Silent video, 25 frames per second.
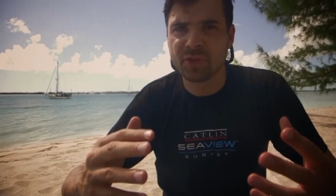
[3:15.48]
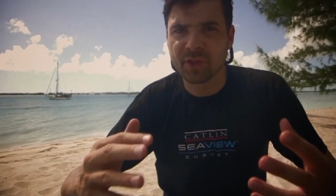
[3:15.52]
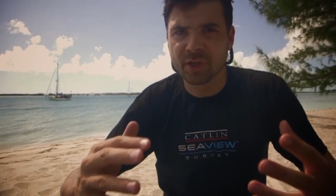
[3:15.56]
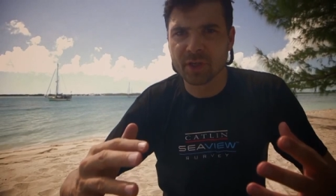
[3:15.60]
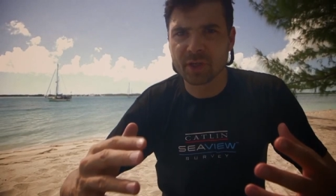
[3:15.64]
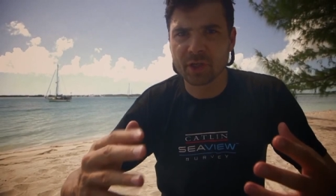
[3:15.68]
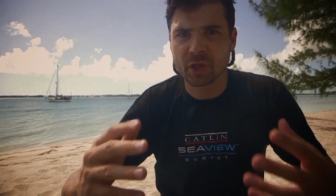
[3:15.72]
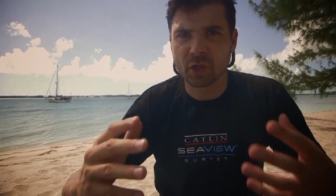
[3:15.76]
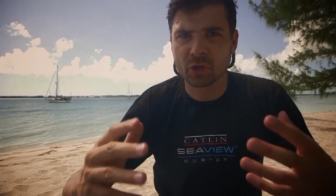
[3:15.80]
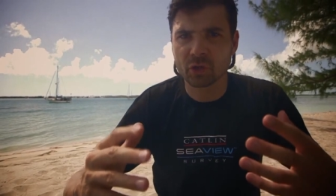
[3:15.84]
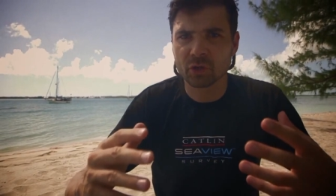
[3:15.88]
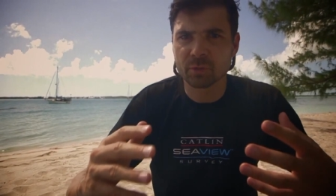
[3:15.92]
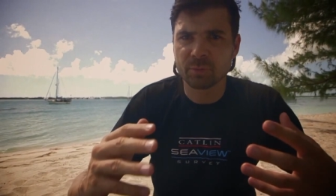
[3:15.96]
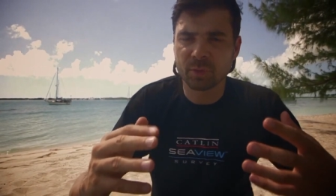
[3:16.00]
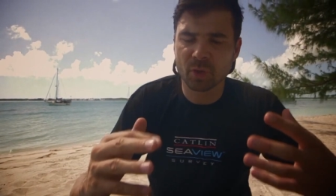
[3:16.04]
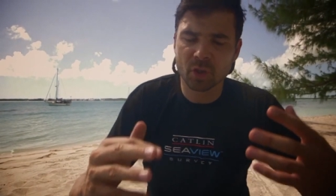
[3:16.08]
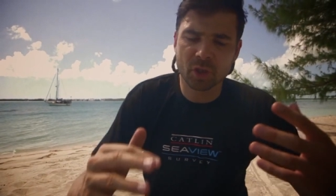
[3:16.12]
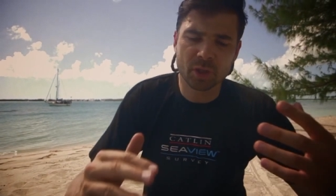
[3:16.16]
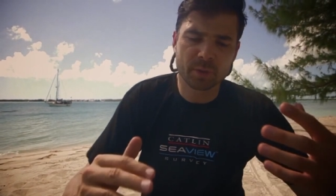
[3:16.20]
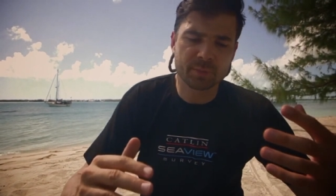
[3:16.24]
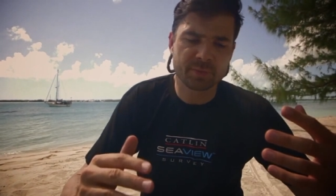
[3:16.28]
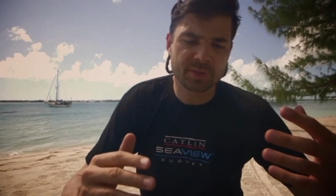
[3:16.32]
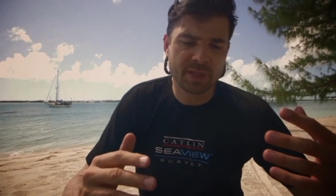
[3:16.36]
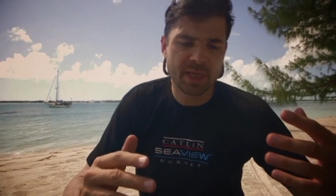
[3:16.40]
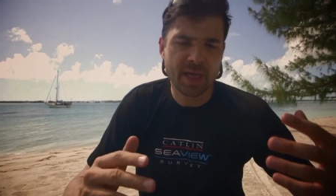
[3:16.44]
that coral
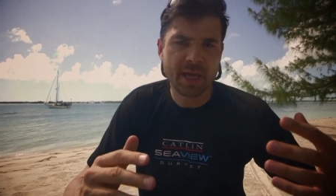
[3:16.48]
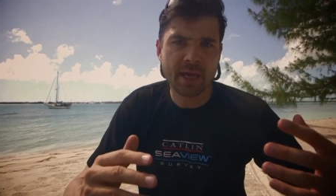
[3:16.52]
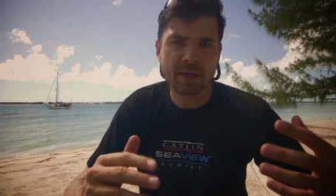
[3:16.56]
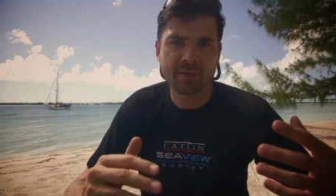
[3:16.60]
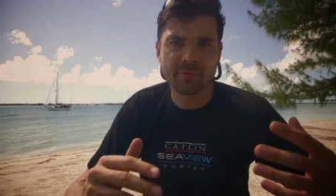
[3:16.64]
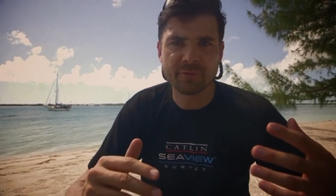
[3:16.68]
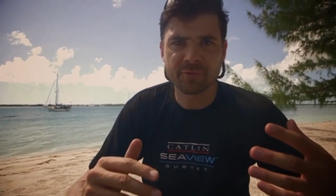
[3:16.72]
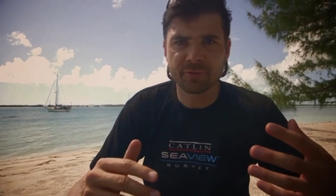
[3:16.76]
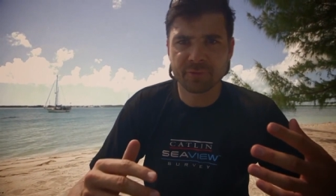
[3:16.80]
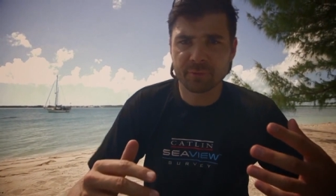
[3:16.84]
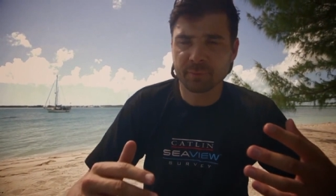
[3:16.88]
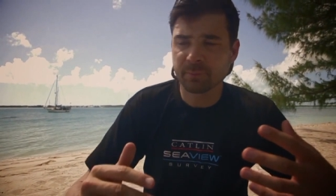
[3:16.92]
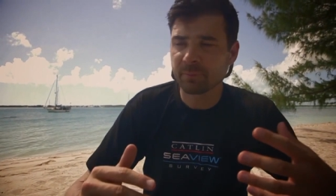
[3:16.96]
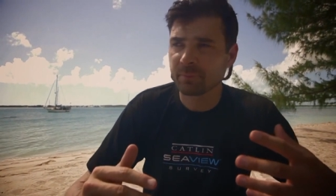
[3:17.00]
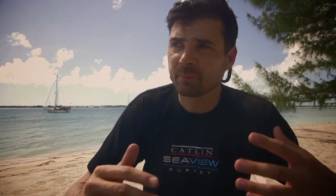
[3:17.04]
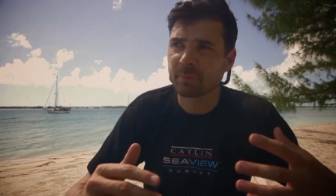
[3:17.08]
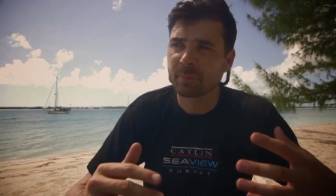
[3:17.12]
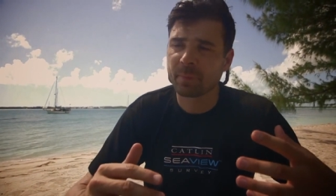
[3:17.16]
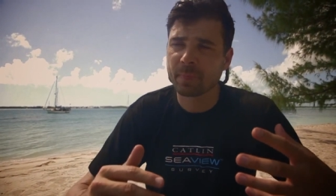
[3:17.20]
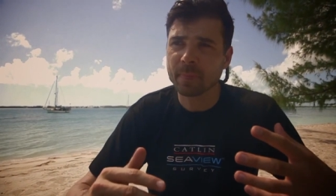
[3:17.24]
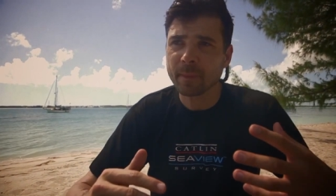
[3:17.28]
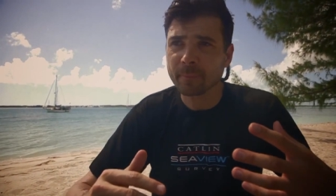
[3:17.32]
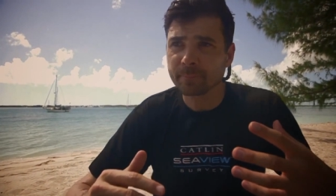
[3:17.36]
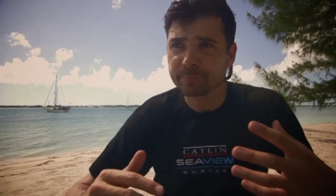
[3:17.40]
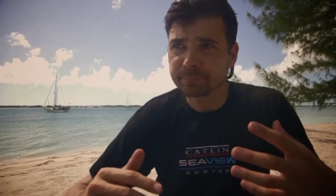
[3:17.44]
polyps have
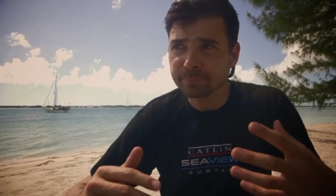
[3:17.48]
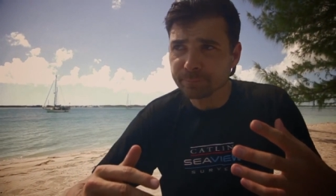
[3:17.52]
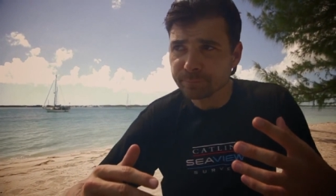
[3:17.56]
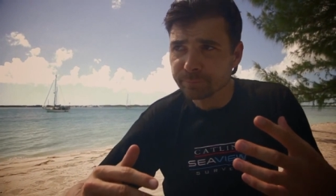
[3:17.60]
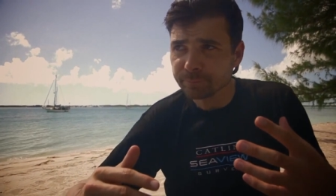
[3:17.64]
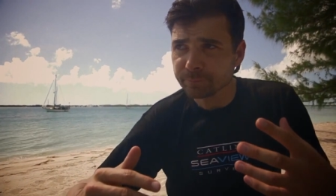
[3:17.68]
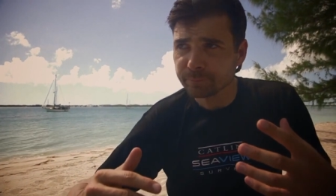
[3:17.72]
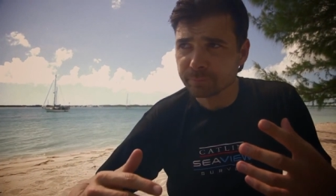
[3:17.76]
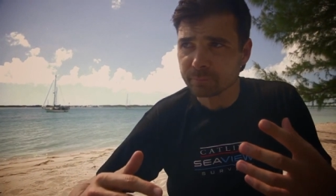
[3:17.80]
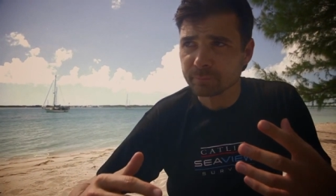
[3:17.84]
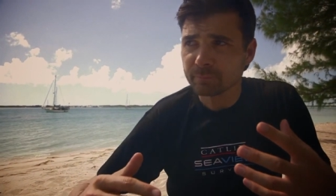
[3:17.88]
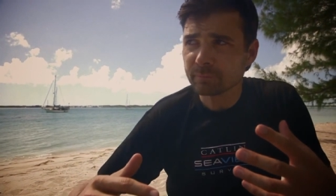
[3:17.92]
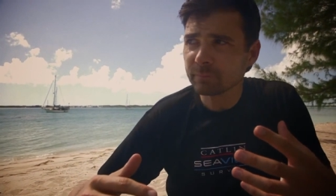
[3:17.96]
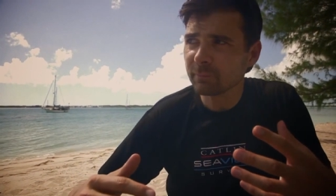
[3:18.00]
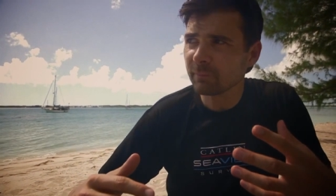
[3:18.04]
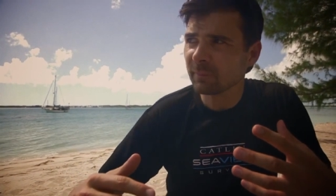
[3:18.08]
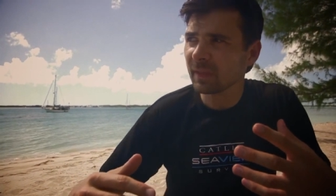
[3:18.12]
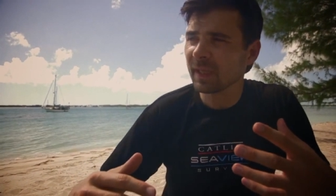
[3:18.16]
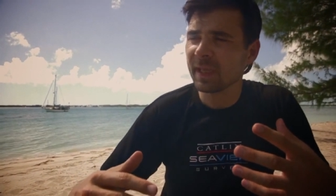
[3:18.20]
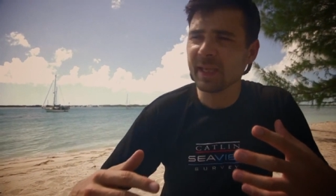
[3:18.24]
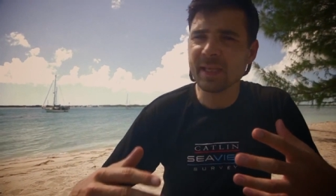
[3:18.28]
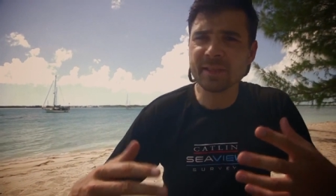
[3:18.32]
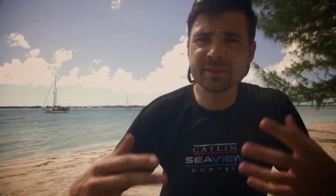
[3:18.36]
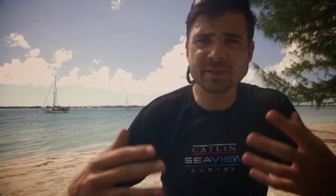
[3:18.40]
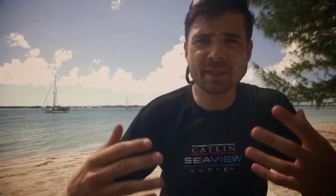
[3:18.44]

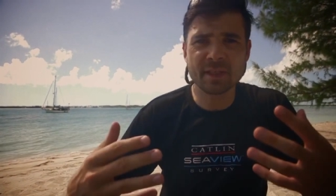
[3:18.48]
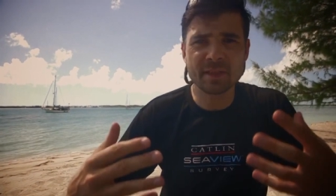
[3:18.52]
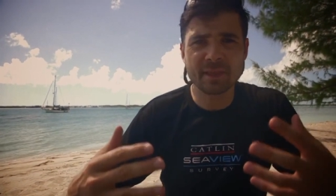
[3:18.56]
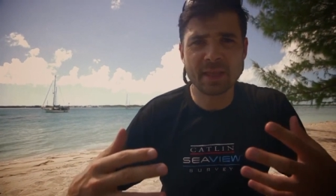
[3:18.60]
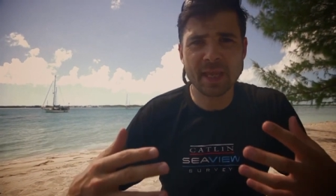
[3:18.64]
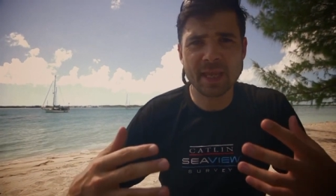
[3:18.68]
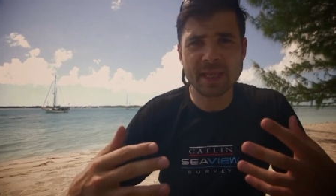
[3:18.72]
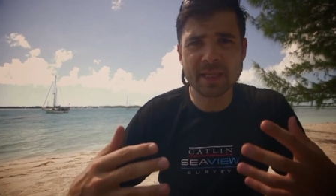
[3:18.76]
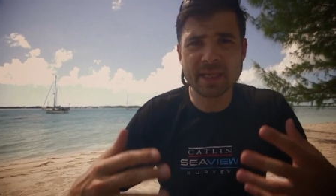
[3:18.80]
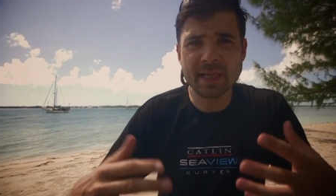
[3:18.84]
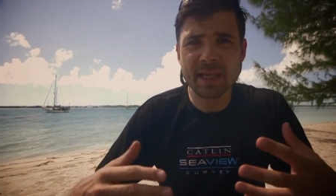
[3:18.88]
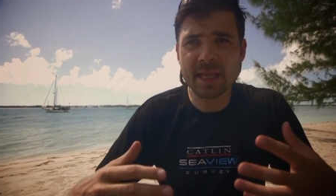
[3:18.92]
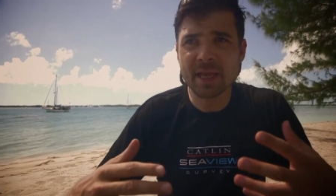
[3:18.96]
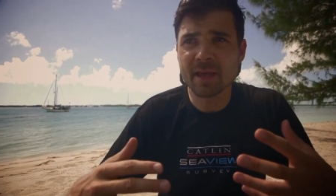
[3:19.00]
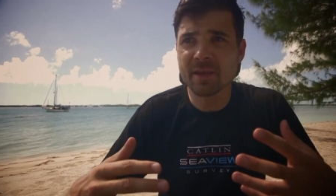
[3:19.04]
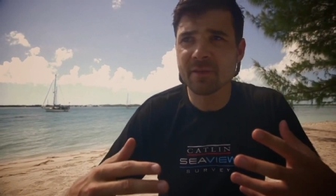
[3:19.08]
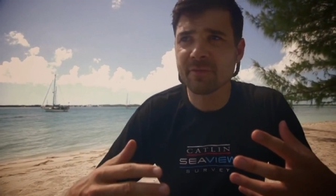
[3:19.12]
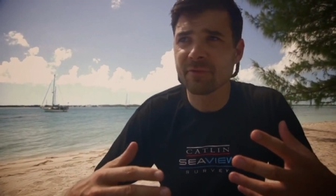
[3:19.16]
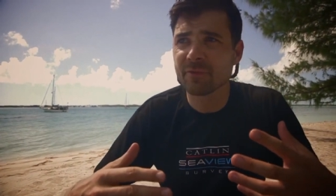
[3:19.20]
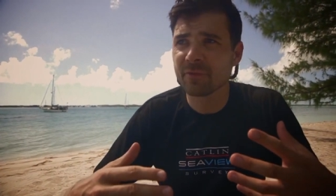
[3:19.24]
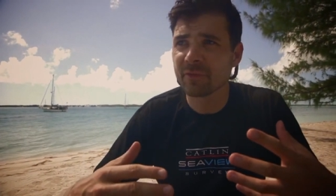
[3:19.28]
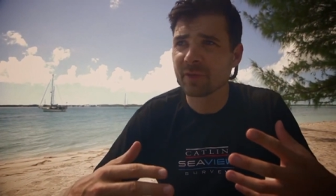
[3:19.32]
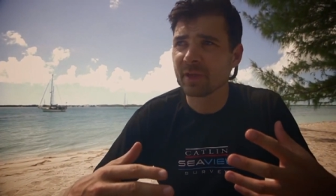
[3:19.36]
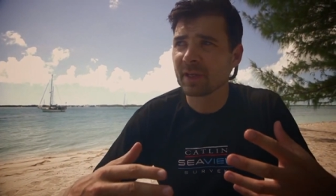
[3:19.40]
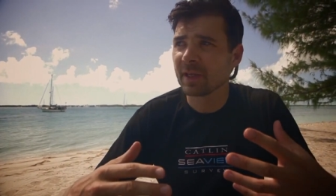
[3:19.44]
is that they
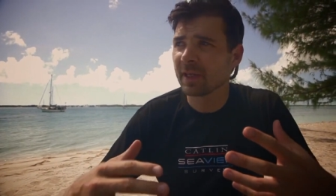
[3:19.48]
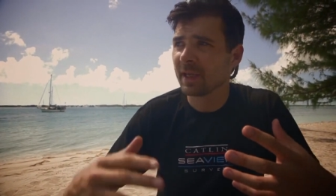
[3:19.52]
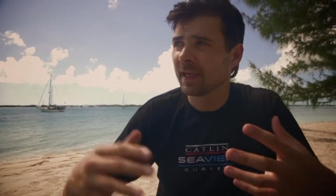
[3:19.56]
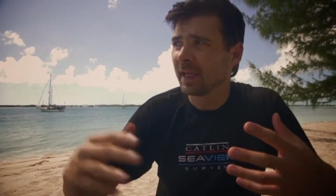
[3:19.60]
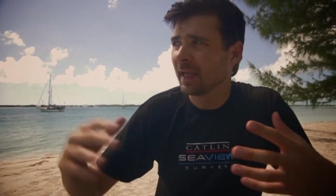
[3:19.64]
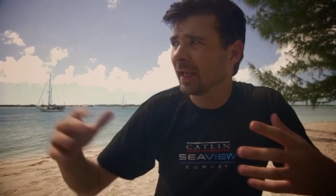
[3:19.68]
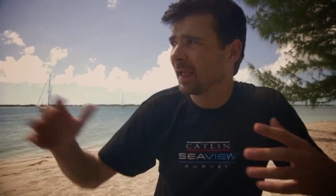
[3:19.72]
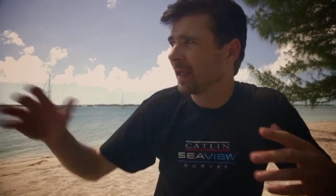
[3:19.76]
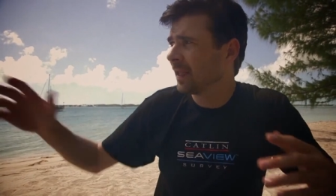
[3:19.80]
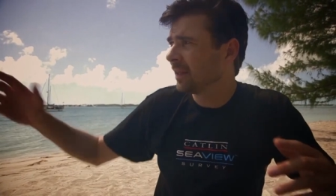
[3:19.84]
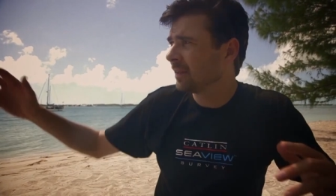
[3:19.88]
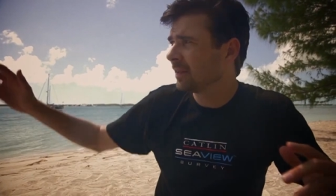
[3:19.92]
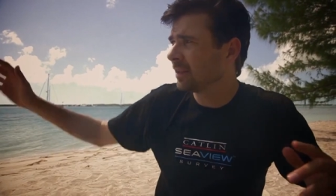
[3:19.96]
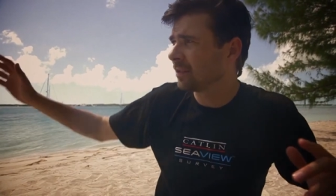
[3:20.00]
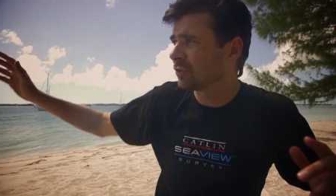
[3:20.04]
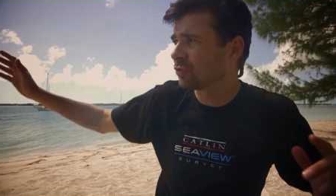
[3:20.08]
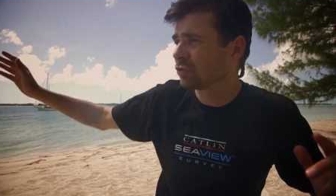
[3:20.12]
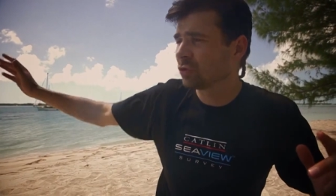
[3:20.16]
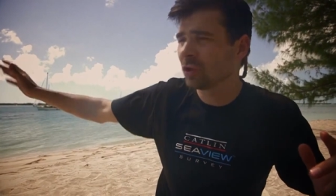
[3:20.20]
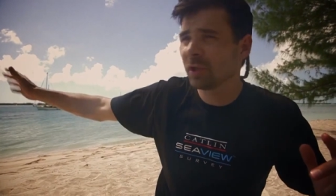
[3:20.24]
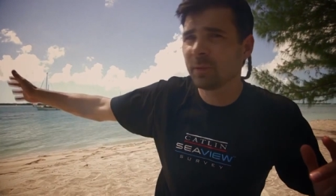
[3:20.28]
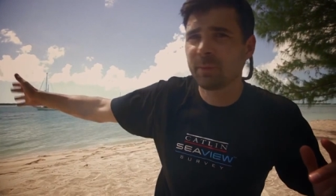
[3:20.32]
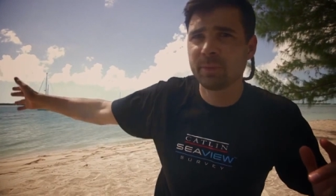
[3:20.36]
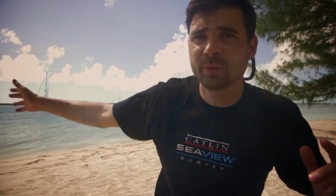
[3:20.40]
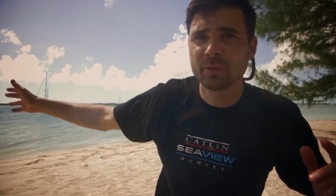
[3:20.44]
live in the
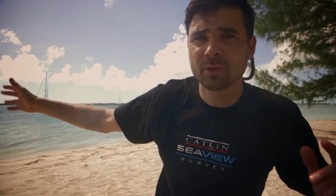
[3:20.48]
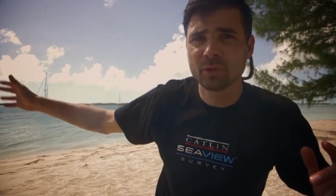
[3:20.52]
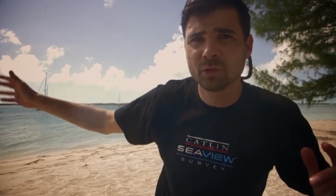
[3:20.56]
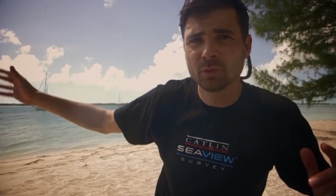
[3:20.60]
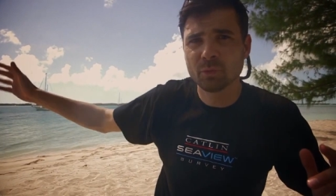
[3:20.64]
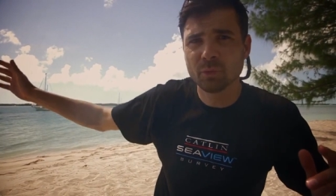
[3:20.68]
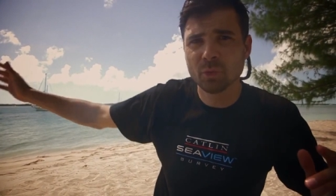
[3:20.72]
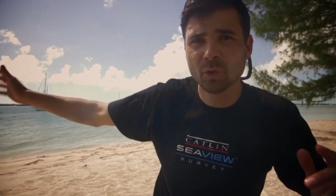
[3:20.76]
tropical